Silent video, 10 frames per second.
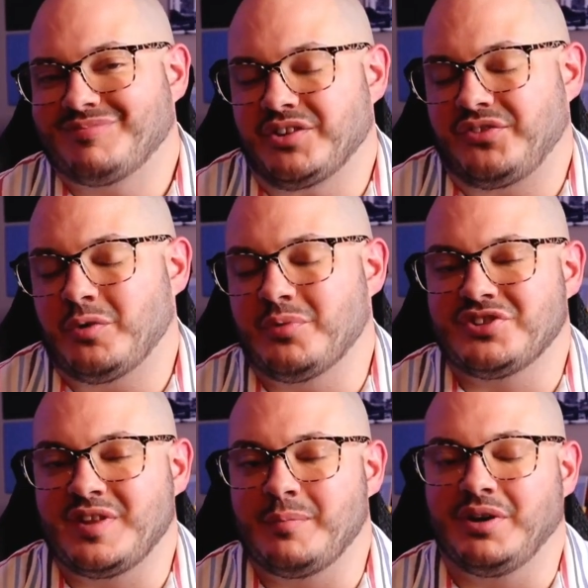consider
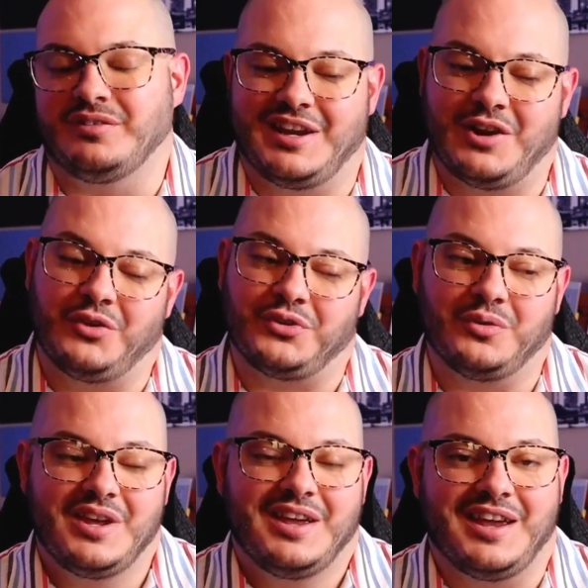pushing that button and also
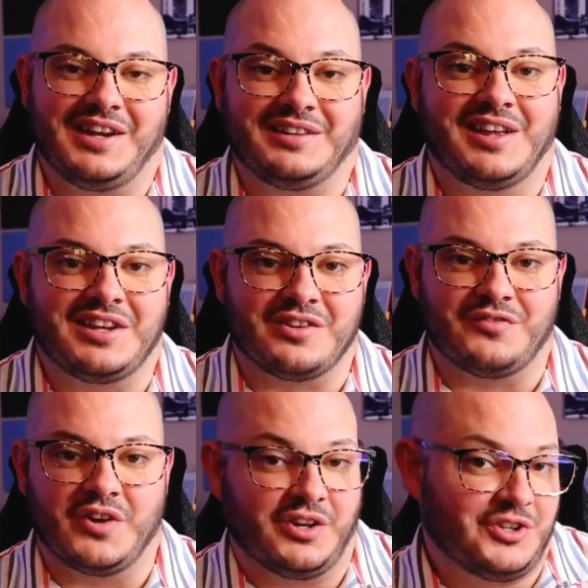hitting like if
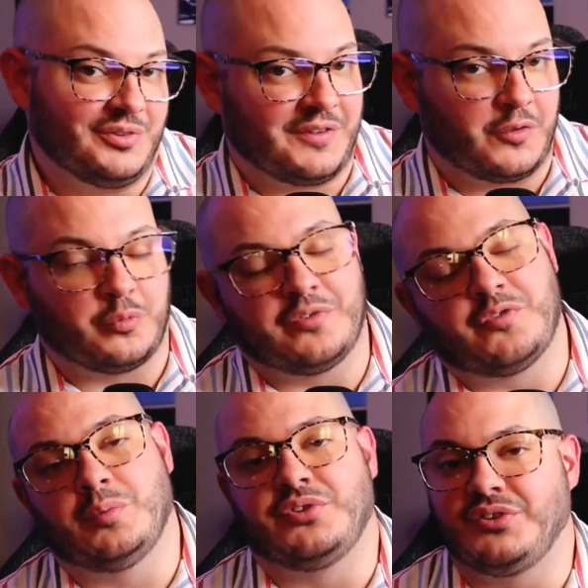you like those
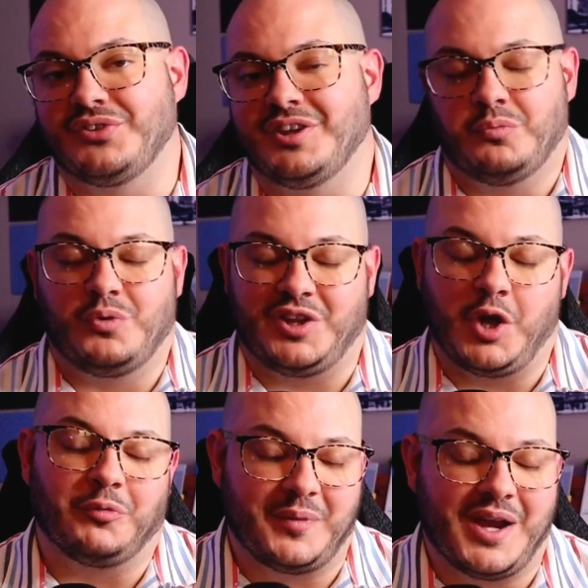performances. It really
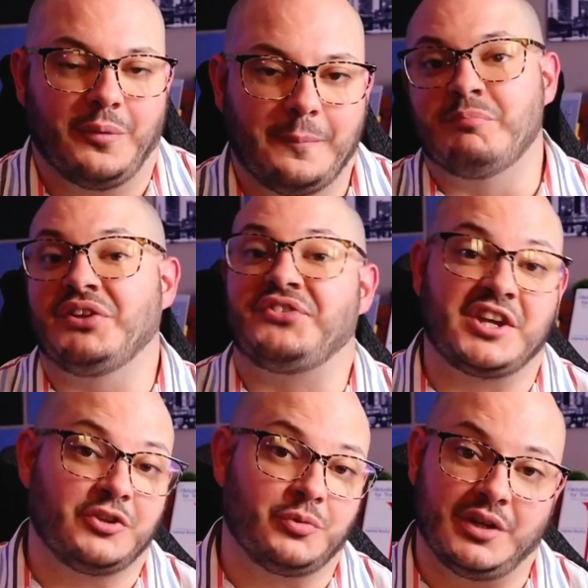helps me out. But let's dig
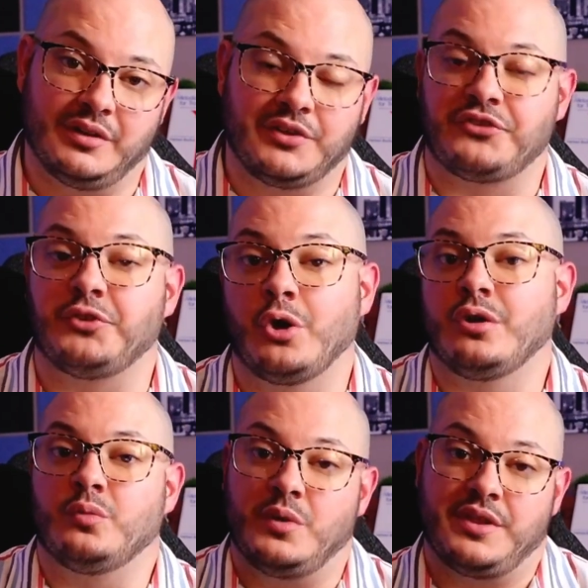into it. Let's start
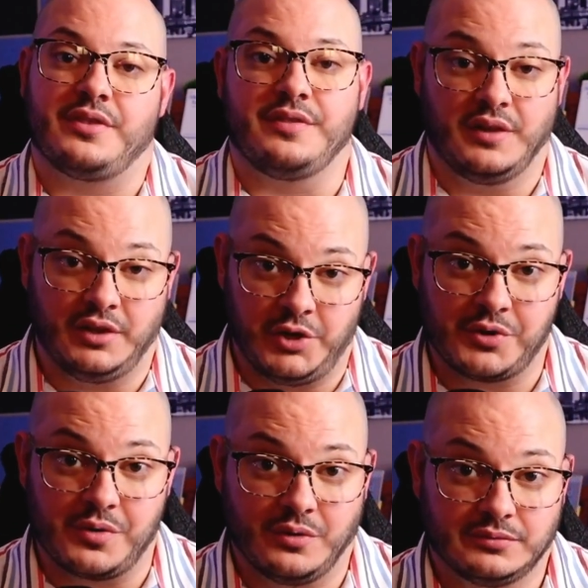with the
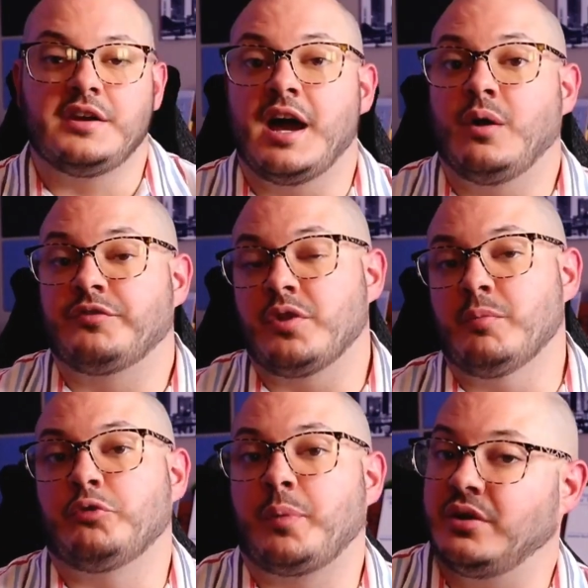Lyrical. Now, for the
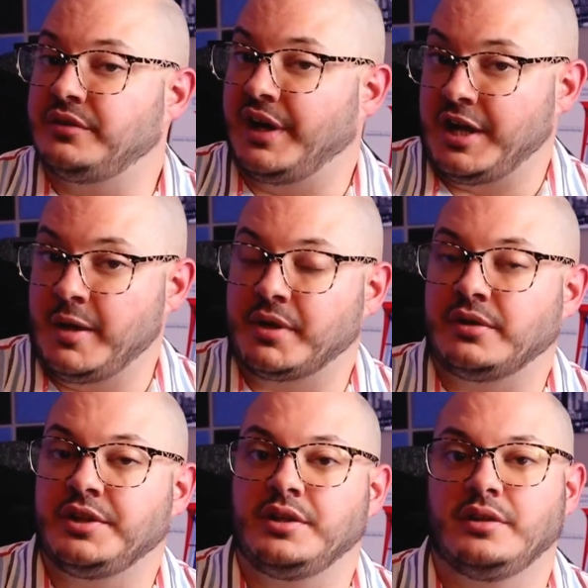most part,
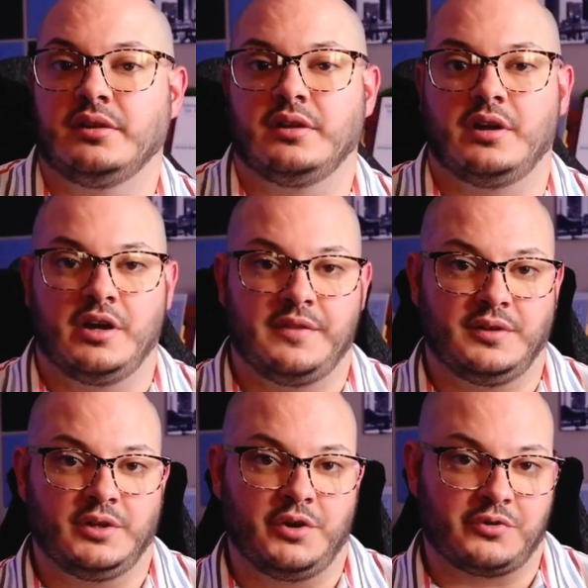dynamically, the
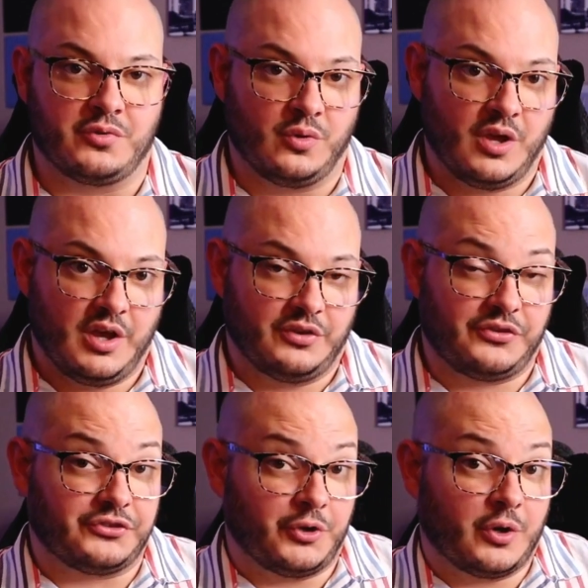Lyrical
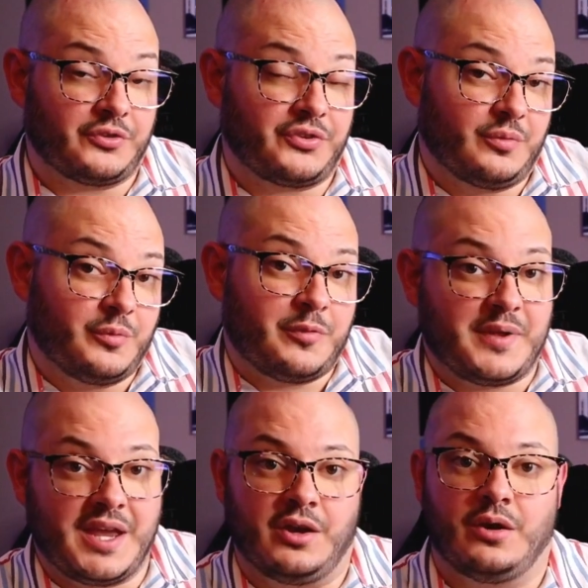starts with
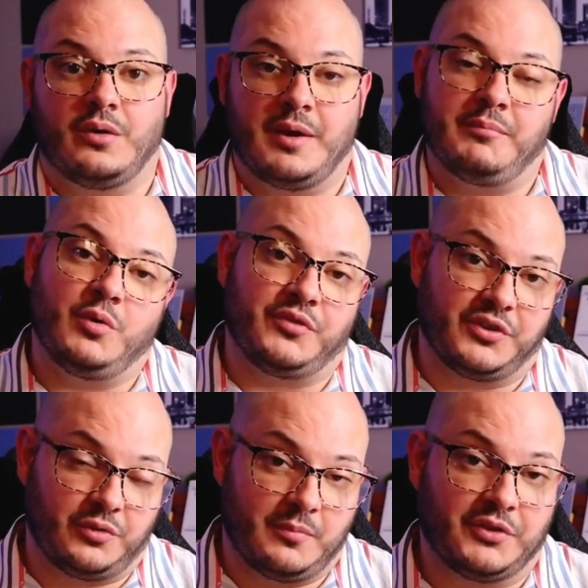piano and moves
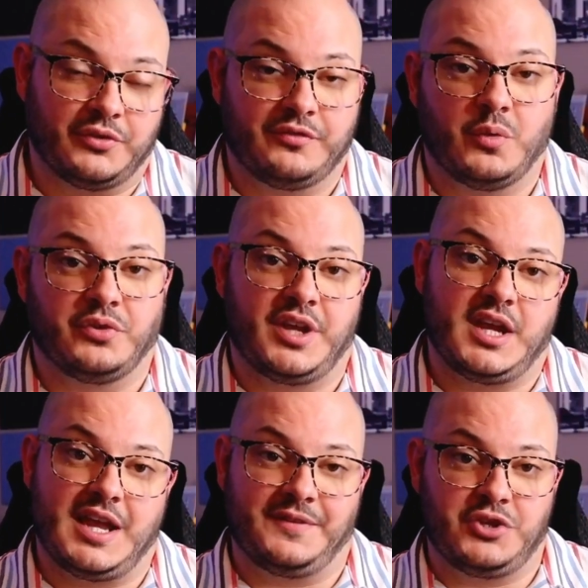into a mezzo
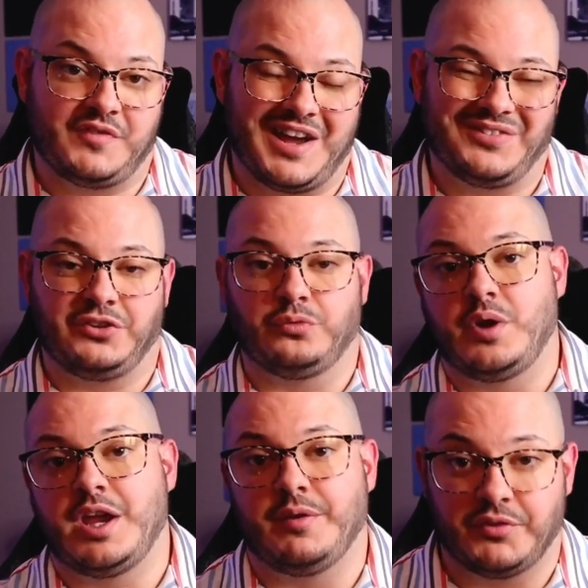forte, and then you've got these
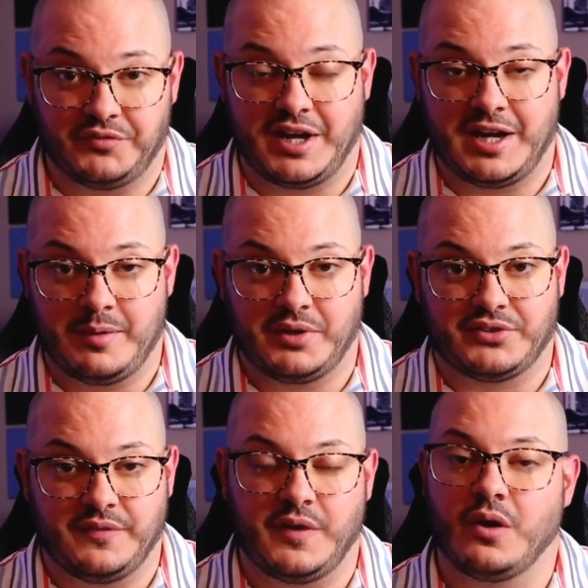waves of dynamics
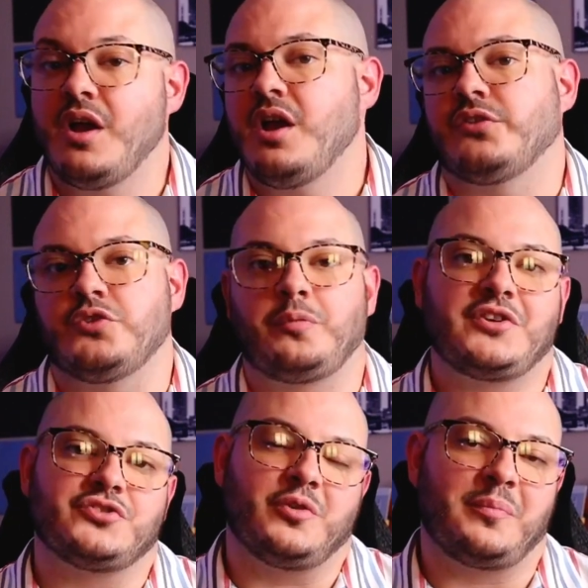in there. So just make
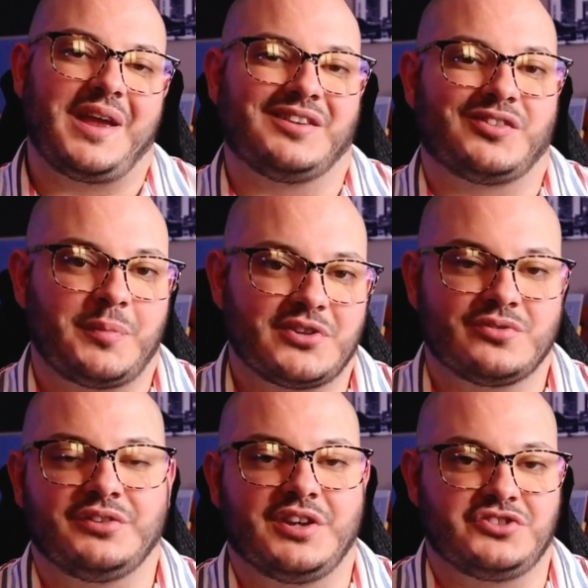sure you're paying special
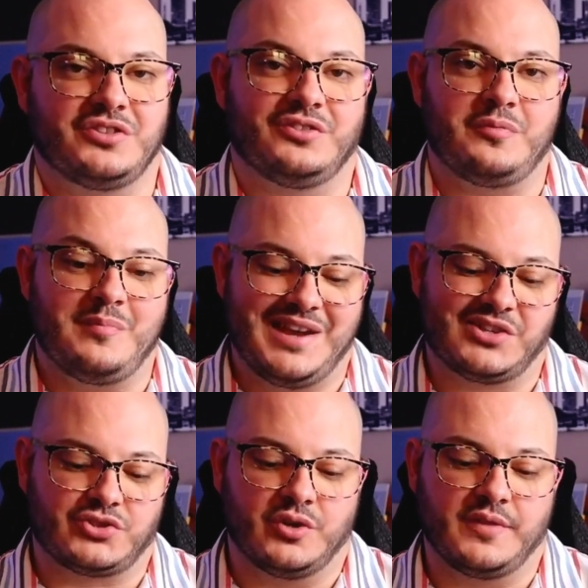attention to make
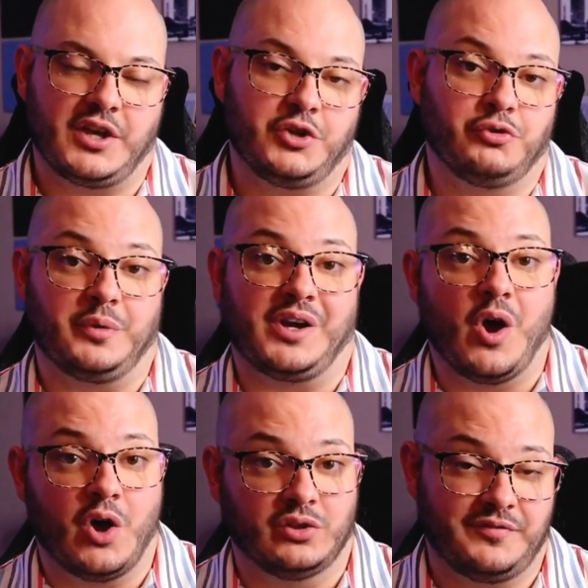sure that you're doing
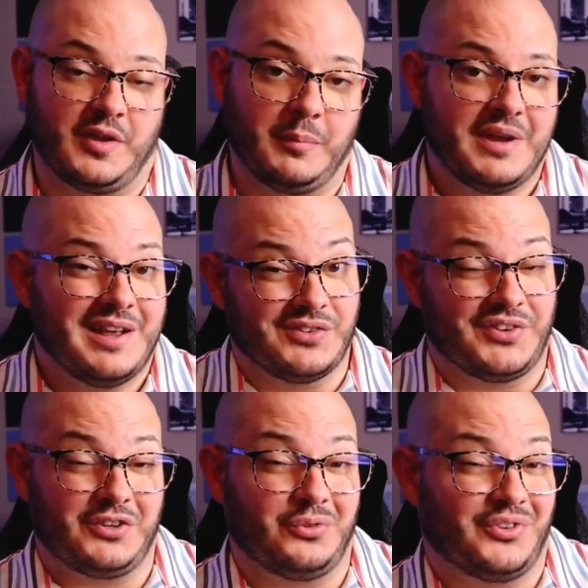all of them. This
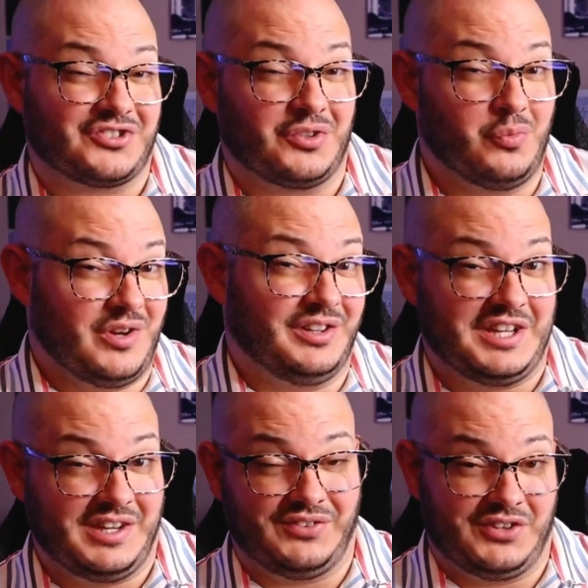etude's actually really
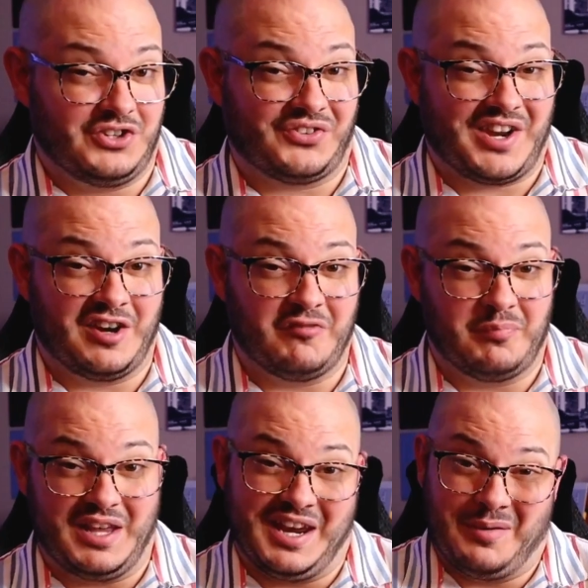easy to just kind of
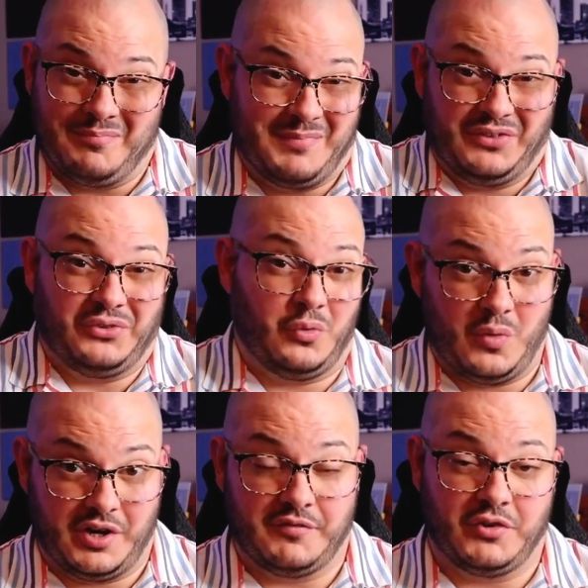play at a mezzo,
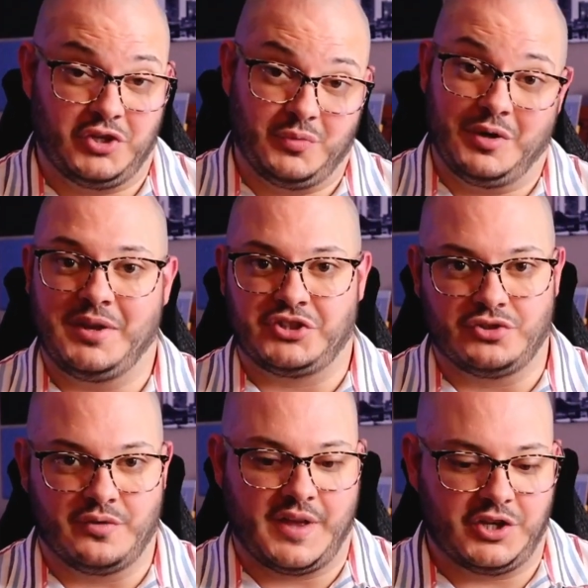whatever. You want to make
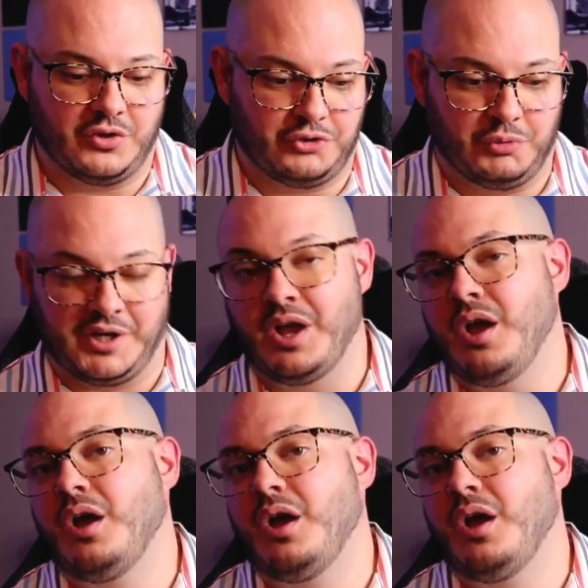sure that you're doing